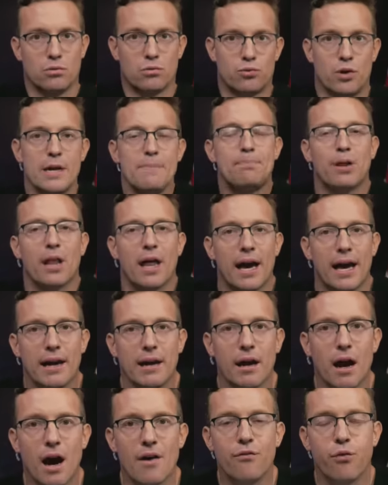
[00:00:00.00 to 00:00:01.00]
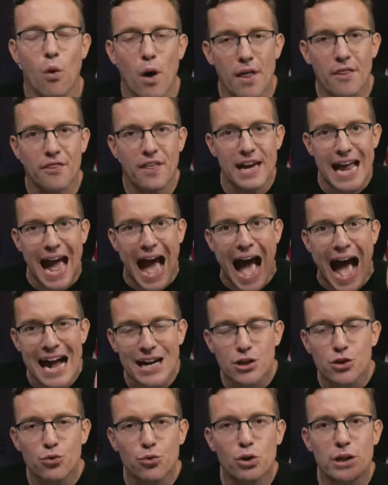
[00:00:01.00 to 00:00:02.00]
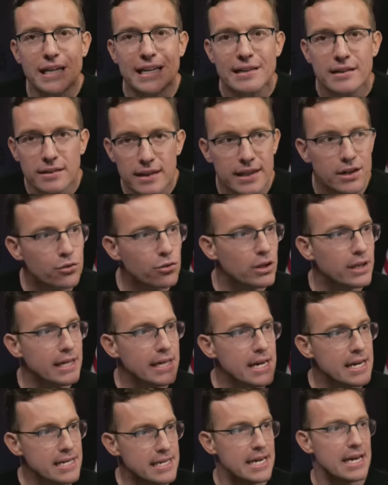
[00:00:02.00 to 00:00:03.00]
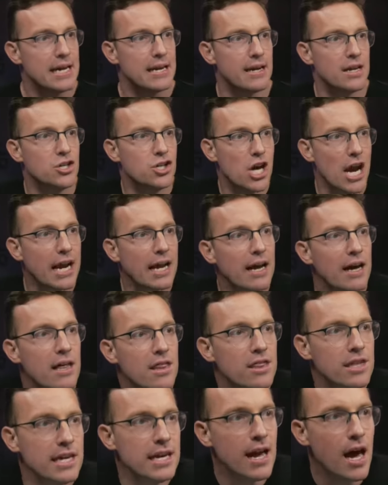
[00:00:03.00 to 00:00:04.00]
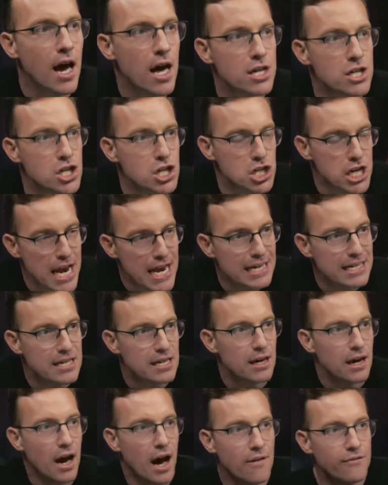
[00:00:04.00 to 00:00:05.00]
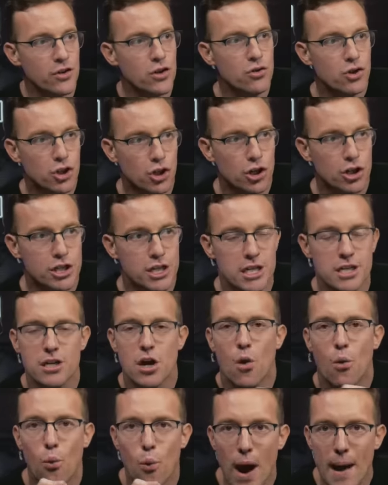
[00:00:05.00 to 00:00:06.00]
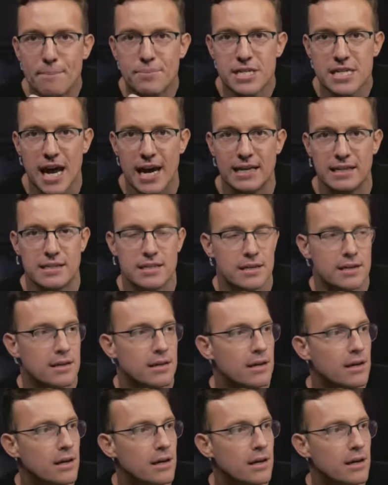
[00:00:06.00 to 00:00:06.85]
replay of what they actually literally did. Check the state of New Jersey's website.